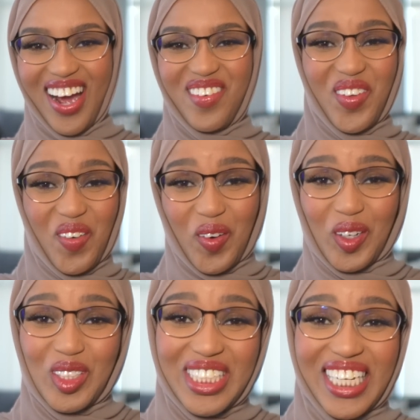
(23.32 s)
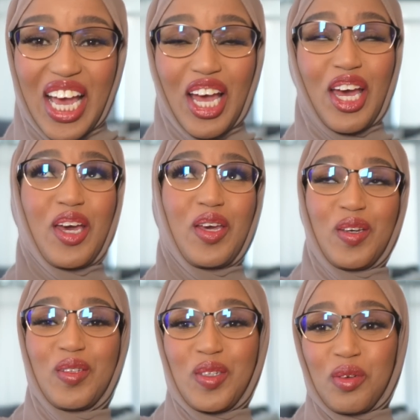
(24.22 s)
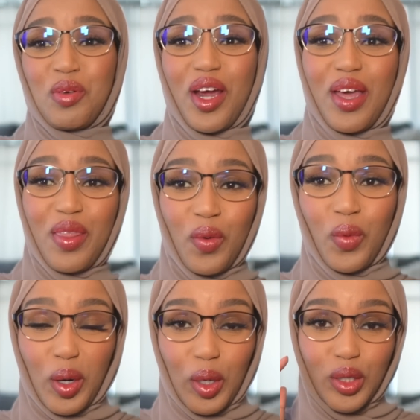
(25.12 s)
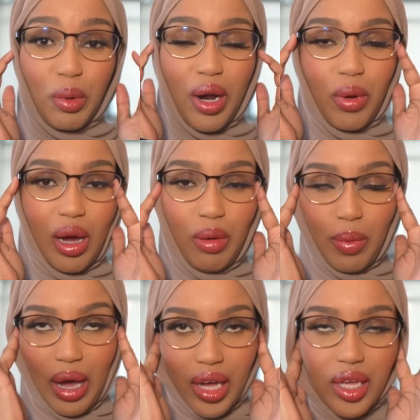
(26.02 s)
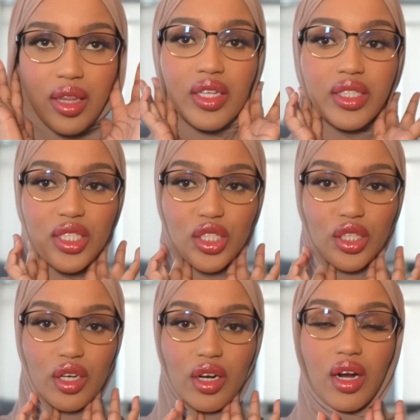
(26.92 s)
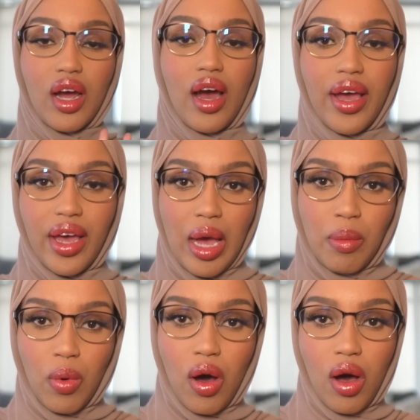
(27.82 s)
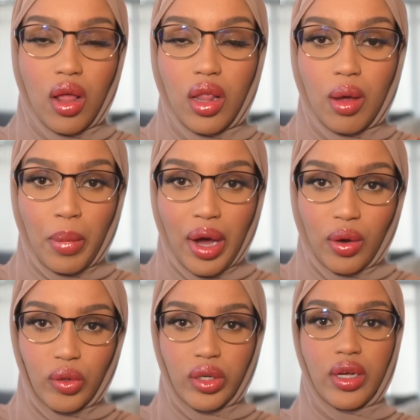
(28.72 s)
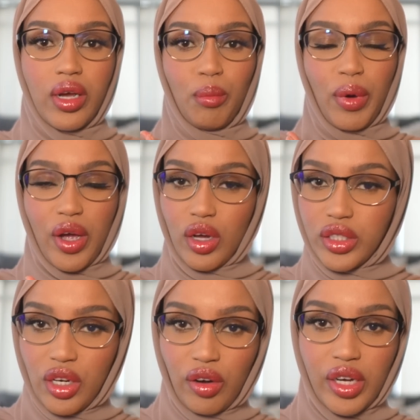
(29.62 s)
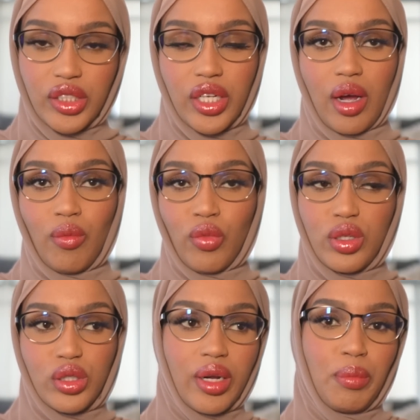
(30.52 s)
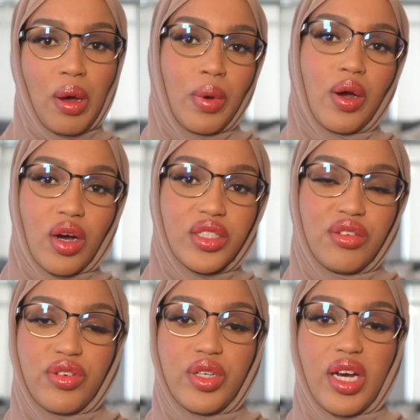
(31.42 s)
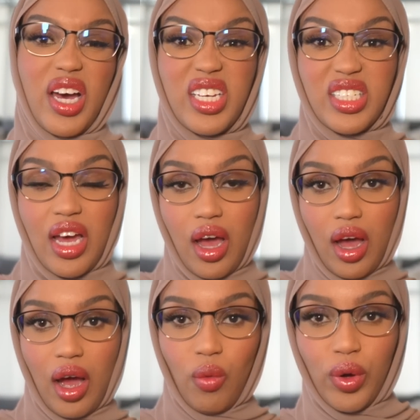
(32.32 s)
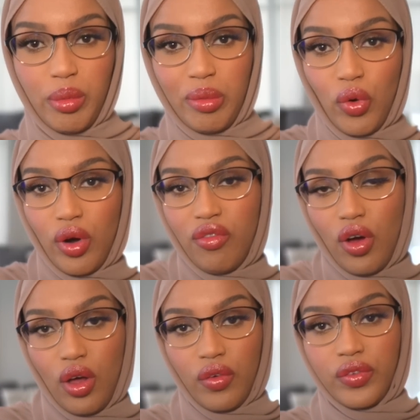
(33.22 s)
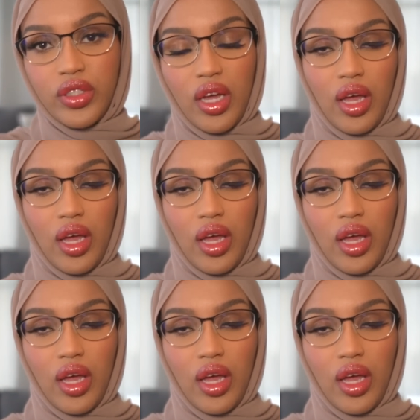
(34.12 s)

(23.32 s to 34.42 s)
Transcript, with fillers: I'm the worst YouTuber in the world, but I'm coming back this year. I am all about my content creation. I'm really trying to pump out content for you guys. I want to be more involved